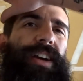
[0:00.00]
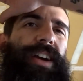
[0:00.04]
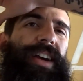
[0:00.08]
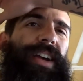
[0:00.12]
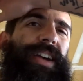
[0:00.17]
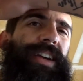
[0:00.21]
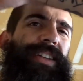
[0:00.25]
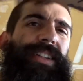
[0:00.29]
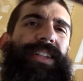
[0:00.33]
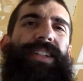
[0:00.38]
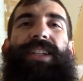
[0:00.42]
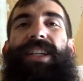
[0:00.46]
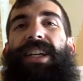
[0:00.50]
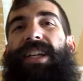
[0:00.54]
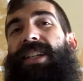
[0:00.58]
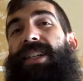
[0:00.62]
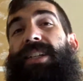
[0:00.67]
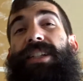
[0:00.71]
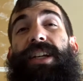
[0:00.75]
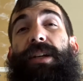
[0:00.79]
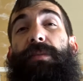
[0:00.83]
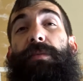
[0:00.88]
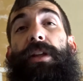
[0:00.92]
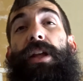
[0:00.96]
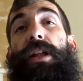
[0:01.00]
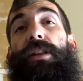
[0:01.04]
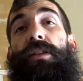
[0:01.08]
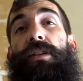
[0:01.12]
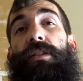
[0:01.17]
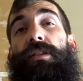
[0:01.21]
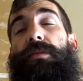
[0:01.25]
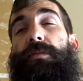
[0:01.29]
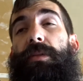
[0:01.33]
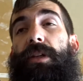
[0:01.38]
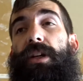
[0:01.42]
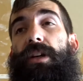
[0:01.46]
It didn't take me that long,
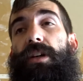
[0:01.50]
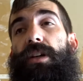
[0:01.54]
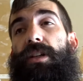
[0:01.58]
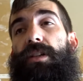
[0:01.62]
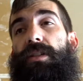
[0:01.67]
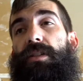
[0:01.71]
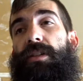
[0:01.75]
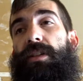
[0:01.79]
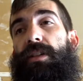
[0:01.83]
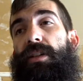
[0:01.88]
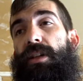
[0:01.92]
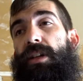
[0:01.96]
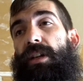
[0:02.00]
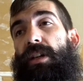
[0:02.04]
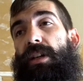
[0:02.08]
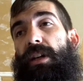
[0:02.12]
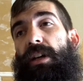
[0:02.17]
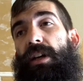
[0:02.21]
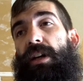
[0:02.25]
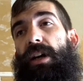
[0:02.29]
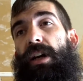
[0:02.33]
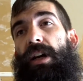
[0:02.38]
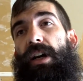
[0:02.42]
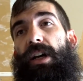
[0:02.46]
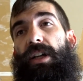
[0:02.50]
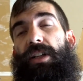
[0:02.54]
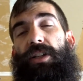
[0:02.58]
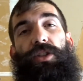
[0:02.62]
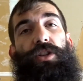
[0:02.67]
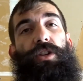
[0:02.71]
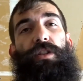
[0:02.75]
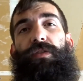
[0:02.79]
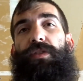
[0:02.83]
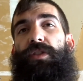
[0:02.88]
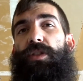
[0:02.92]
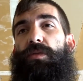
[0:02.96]
to be honest. The
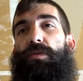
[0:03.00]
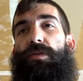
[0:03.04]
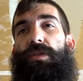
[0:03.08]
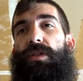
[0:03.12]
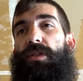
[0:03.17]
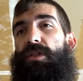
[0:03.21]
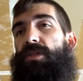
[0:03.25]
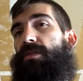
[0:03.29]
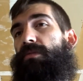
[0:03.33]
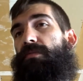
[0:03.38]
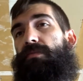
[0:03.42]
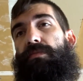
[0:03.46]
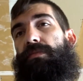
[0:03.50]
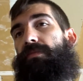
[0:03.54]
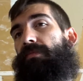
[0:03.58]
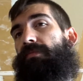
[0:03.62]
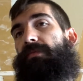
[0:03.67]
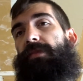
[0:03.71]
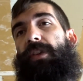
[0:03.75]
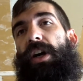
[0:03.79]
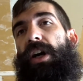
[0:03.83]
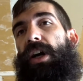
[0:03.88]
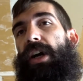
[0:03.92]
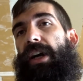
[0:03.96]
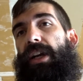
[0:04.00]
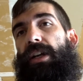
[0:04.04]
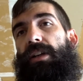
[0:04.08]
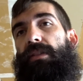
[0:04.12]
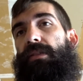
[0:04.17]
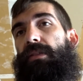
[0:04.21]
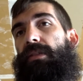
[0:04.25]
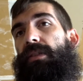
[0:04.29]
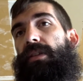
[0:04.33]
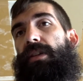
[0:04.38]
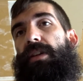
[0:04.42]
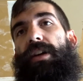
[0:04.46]
surface was fine.
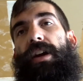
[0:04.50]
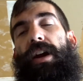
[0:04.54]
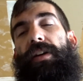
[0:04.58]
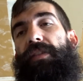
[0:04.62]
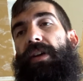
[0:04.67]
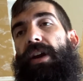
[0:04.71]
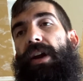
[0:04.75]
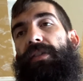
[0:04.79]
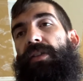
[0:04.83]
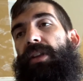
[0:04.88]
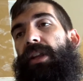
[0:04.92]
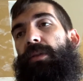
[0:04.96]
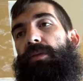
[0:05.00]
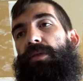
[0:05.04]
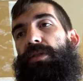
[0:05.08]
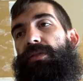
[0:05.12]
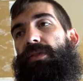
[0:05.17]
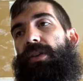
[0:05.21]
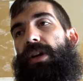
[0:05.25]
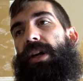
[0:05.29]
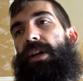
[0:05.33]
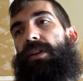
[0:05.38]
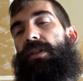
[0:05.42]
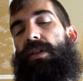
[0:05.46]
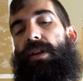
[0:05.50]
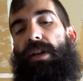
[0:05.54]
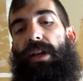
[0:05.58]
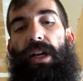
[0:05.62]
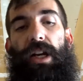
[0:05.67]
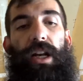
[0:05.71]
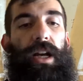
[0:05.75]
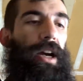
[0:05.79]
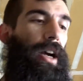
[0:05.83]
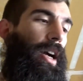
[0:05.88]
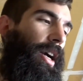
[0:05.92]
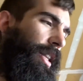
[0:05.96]
Everything was fine on it.
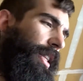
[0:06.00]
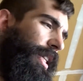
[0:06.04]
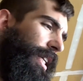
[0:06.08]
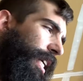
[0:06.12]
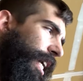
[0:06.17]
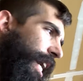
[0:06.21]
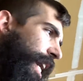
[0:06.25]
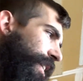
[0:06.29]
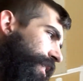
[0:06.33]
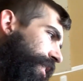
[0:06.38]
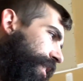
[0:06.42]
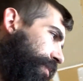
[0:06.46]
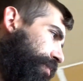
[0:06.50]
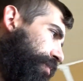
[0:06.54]
The gasket